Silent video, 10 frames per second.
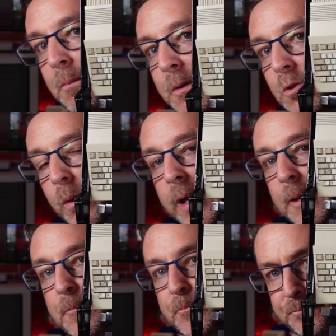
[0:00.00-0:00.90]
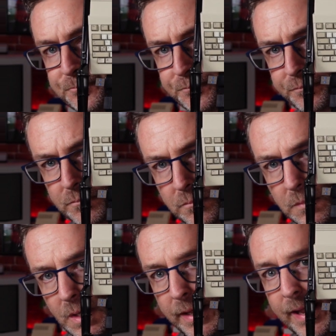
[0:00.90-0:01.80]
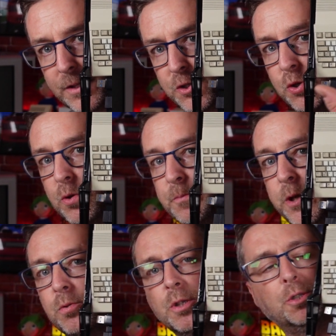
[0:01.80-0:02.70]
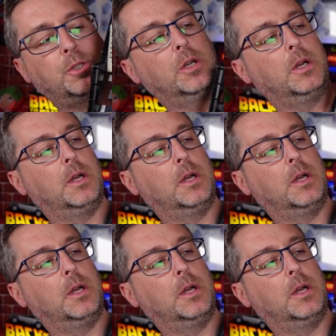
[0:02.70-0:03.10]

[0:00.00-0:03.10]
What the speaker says: in between the two computers.